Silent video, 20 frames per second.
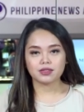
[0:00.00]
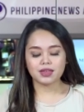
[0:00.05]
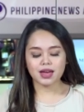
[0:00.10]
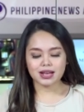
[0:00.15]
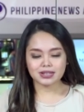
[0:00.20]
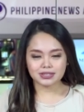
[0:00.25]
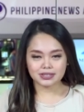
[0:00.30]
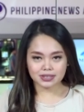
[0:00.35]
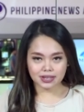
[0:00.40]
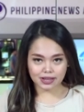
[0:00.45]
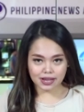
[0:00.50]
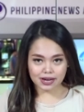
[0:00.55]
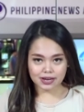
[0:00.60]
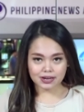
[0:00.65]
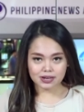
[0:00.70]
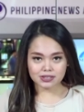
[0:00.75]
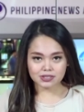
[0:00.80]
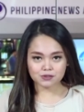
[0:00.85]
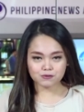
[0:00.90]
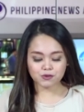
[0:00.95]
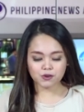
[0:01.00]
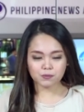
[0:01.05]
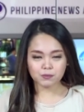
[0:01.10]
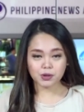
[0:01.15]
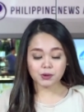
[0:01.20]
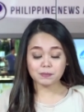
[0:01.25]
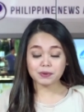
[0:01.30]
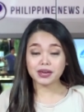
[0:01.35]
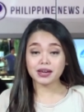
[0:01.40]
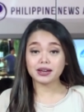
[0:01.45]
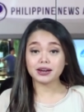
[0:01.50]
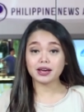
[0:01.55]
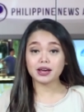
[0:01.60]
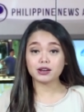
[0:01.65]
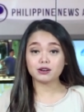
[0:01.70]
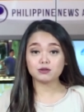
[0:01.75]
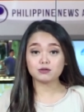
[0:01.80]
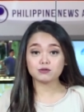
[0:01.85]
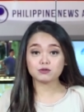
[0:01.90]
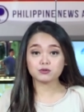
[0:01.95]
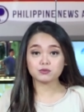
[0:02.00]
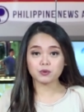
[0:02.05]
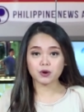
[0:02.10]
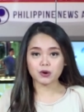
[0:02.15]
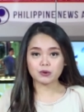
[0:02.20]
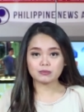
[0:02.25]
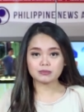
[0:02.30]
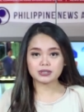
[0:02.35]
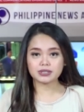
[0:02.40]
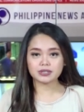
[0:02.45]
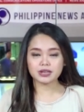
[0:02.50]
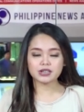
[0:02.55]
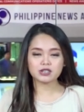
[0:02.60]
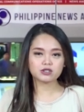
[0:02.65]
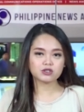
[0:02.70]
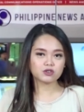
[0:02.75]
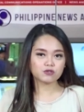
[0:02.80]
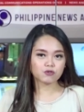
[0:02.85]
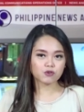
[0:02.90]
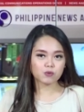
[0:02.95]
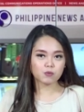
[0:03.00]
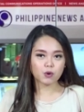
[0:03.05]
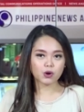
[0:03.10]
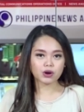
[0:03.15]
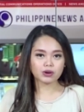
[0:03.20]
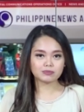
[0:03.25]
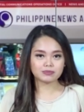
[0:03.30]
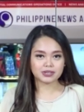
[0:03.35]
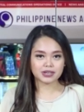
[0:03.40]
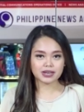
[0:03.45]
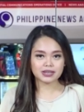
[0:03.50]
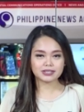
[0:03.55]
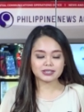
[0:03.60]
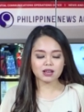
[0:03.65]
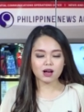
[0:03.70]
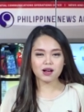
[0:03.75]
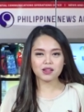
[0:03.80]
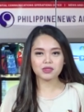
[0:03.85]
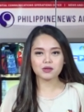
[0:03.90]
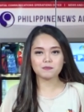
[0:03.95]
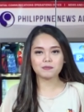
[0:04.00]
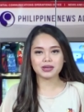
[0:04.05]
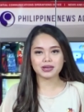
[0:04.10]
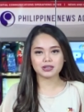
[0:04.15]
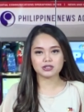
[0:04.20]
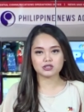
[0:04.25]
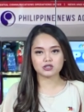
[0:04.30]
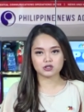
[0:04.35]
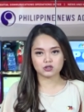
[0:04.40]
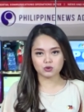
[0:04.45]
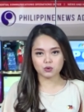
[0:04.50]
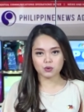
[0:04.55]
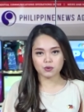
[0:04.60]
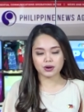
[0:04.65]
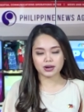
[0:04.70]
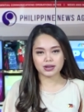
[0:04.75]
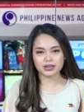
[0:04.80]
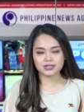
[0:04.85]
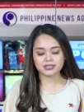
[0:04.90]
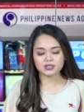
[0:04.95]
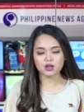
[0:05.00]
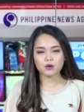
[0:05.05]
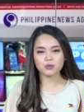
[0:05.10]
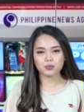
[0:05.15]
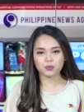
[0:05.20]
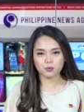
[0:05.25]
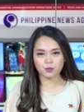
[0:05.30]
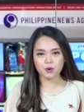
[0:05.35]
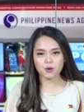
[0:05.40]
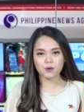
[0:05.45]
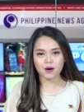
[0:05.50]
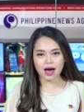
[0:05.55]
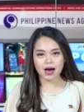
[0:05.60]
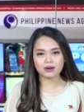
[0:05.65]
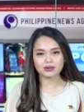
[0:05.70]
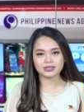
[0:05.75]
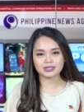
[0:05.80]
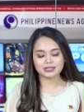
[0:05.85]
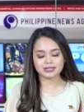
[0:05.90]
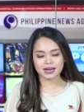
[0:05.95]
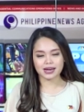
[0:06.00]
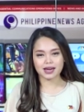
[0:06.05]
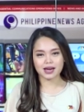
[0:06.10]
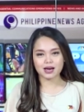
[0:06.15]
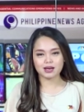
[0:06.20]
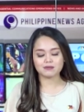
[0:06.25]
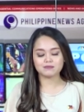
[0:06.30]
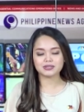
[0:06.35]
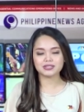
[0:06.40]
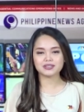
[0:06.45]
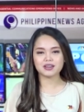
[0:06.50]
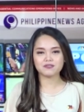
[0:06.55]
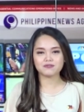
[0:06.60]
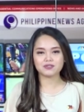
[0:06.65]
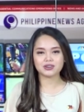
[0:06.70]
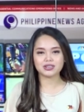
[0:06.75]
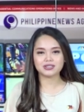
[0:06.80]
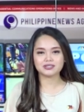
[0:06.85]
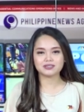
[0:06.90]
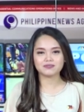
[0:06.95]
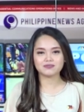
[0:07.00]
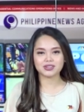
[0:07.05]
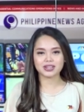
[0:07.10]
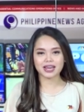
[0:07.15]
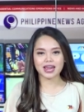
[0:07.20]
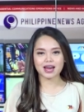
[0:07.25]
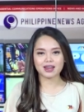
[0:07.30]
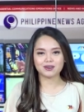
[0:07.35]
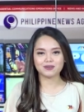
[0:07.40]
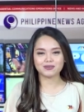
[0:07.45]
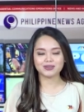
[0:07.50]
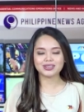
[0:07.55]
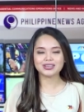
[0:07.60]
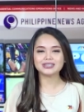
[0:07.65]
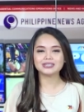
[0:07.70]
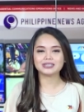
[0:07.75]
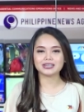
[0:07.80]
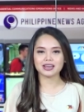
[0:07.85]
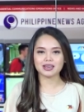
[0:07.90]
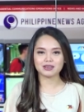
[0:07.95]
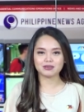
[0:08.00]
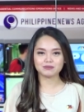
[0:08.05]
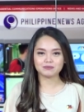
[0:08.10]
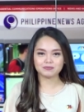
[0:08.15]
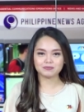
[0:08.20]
That's the latest from the PNA newsroom. Stay tuned for more updates on the biggest stories throughout the day. I'm Stephanie Civiliano. Good day.